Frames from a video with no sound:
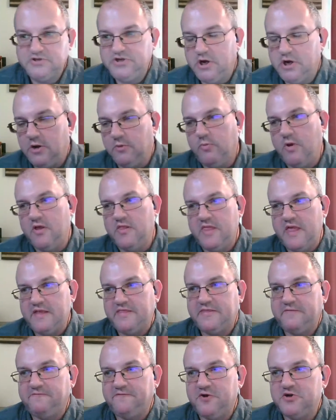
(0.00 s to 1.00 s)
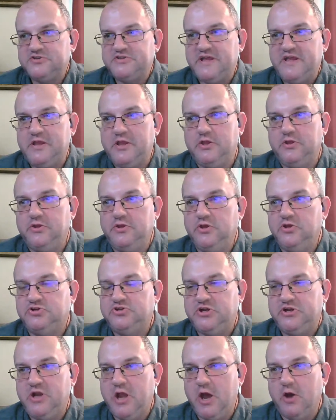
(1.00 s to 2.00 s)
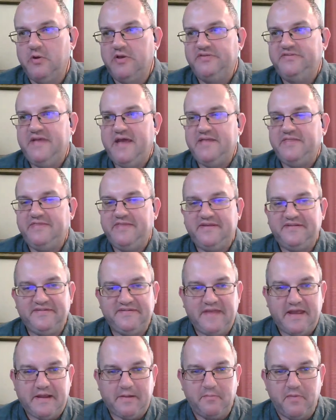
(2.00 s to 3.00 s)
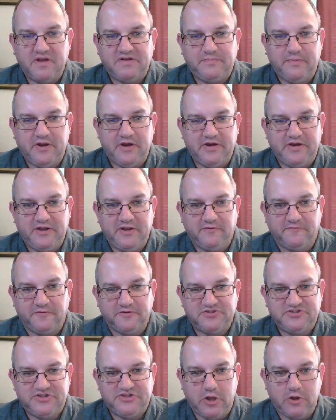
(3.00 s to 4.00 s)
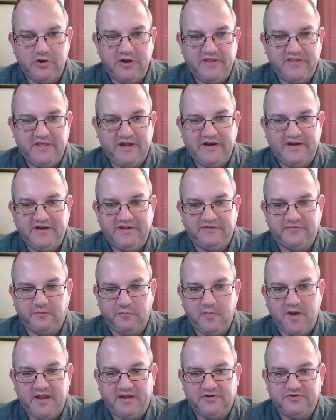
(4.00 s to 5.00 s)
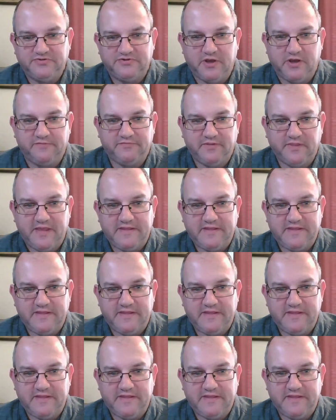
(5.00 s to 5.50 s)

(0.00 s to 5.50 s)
Sure. Well, like the first thing you should know is that this is like a much bigger deal for Sony than it is for Microsoft.